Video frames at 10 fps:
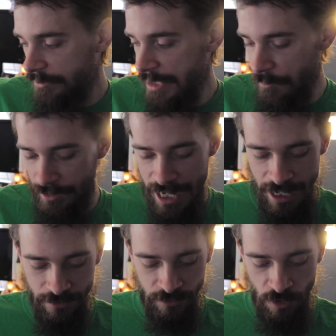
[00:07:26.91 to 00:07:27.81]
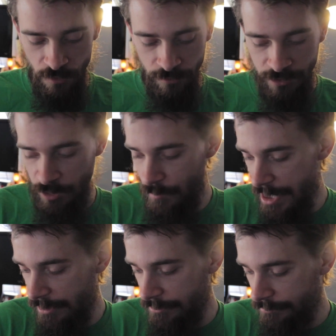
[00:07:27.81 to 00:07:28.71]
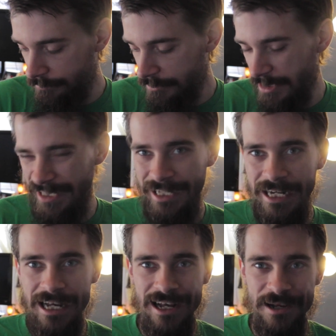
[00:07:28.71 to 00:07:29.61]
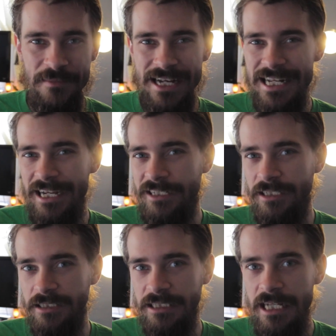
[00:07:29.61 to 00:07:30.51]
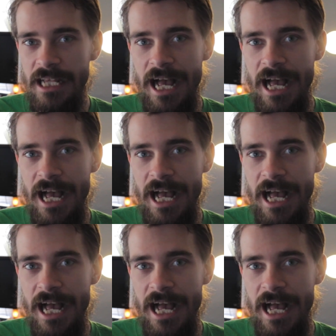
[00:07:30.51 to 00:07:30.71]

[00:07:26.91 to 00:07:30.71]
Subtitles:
That would not go too well in my deck because